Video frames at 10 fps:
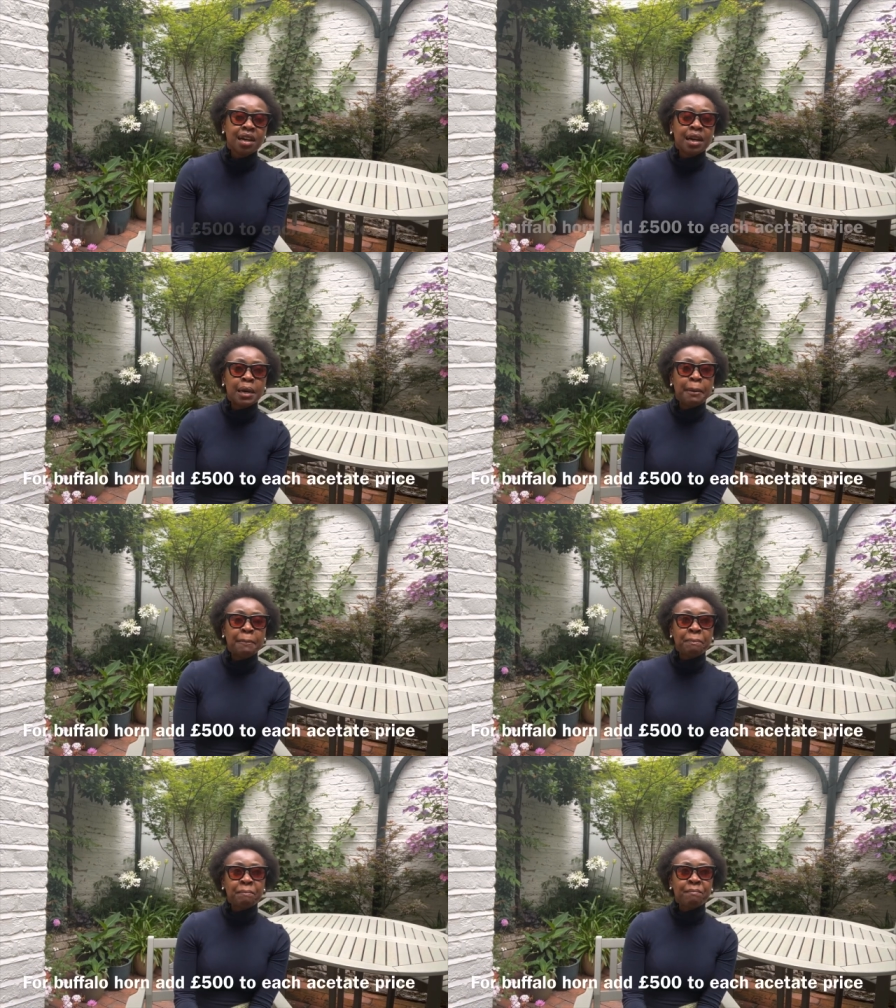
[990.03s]

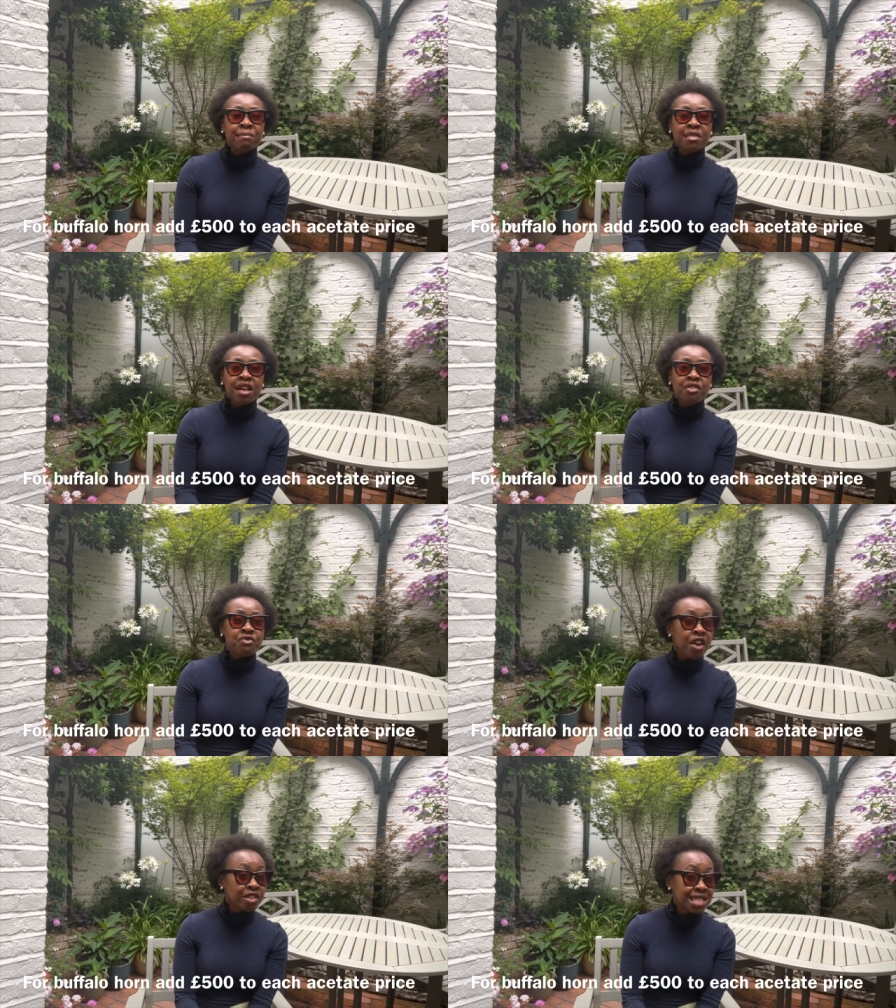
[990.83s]
um,
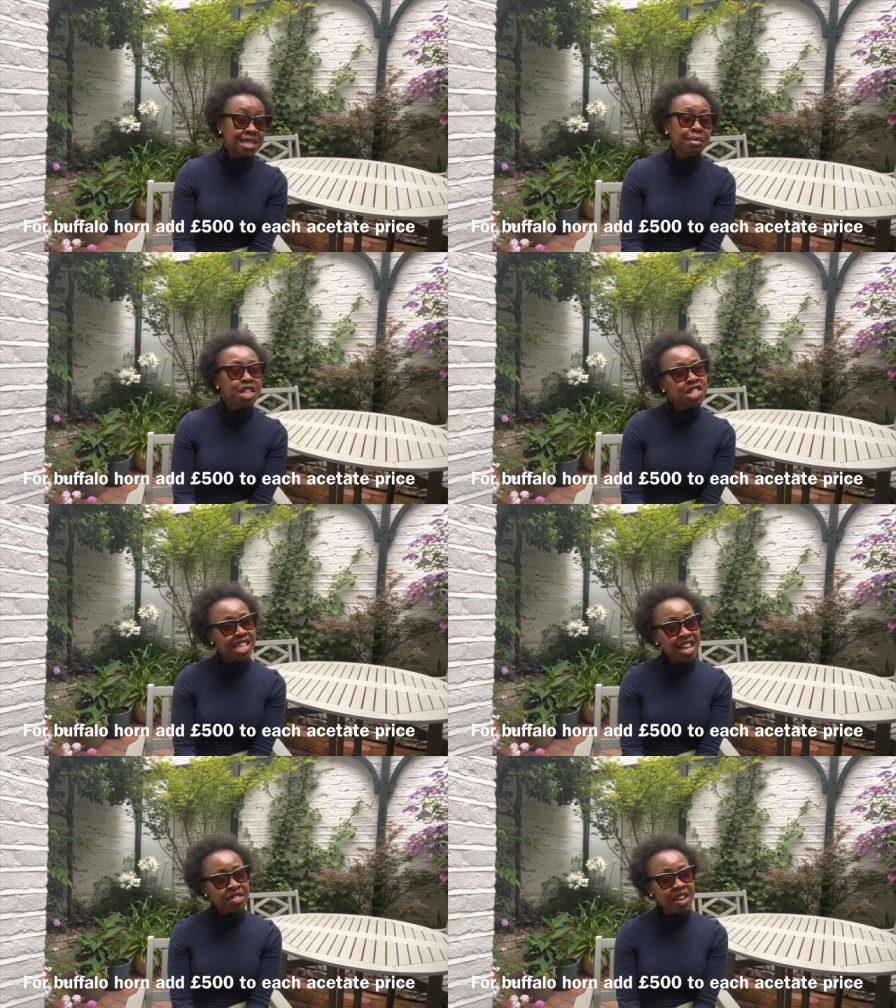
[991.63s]
very similar to
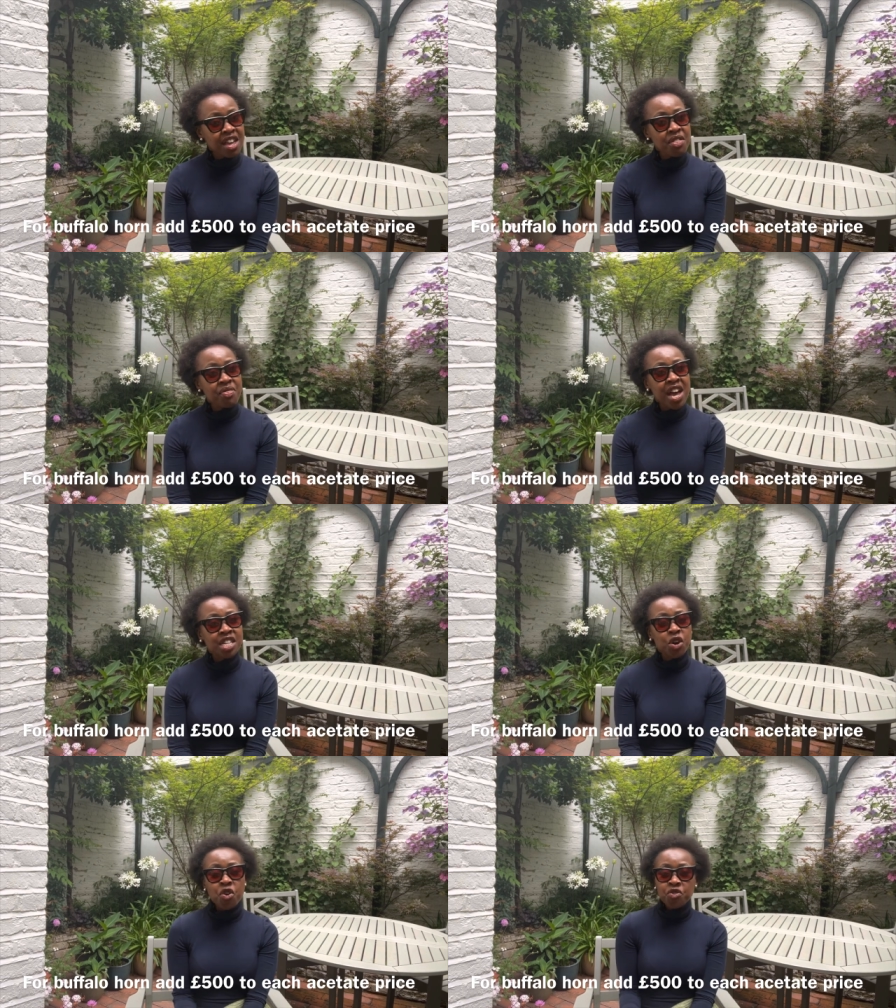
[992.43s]
leather in
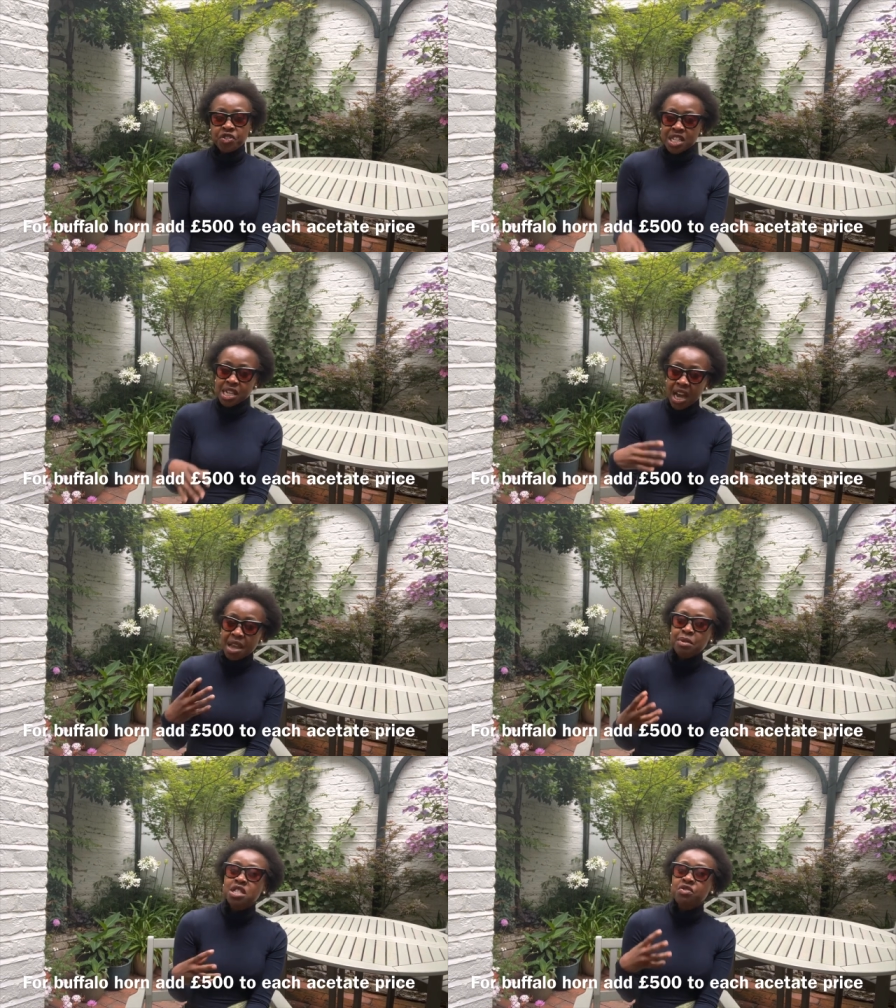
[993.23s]
that over
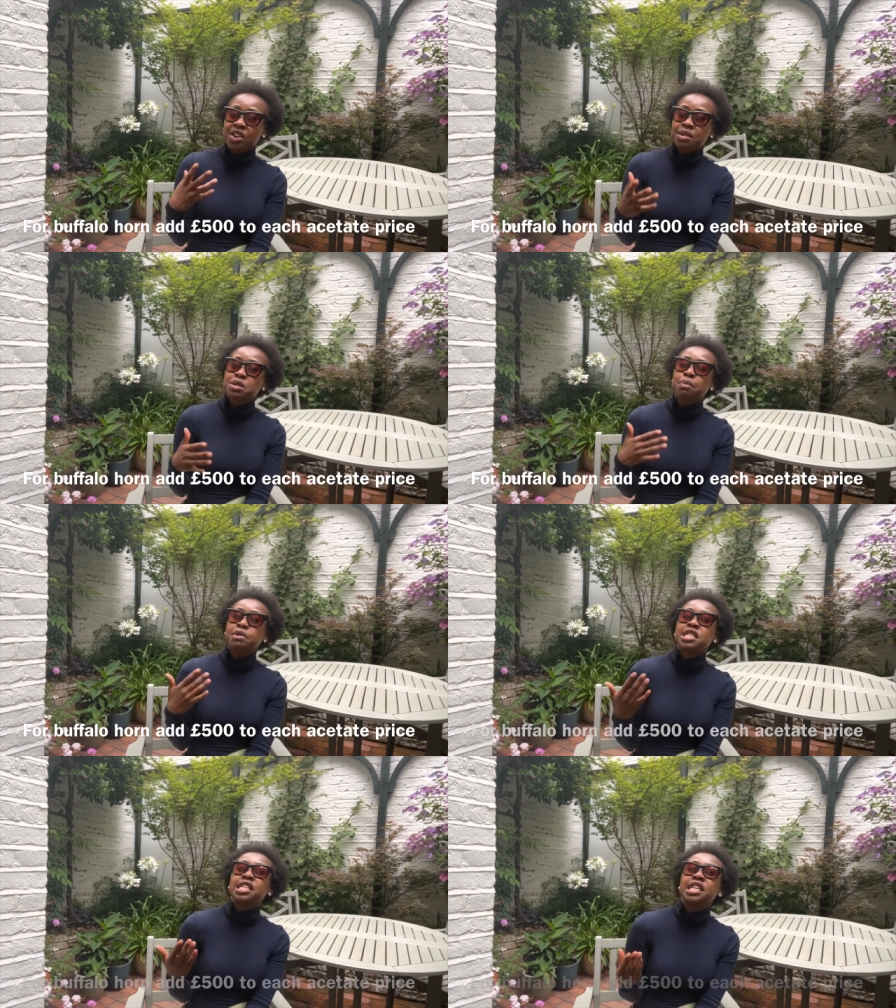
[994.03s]
time it develops a
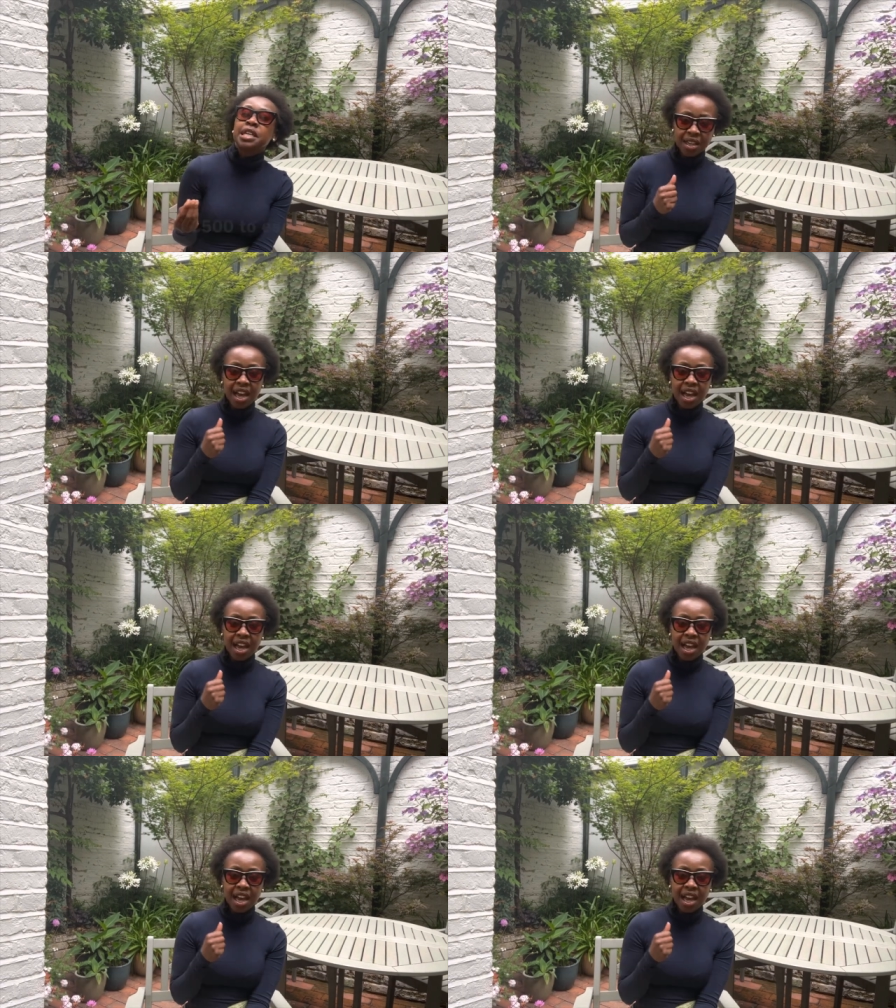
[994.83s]
patina.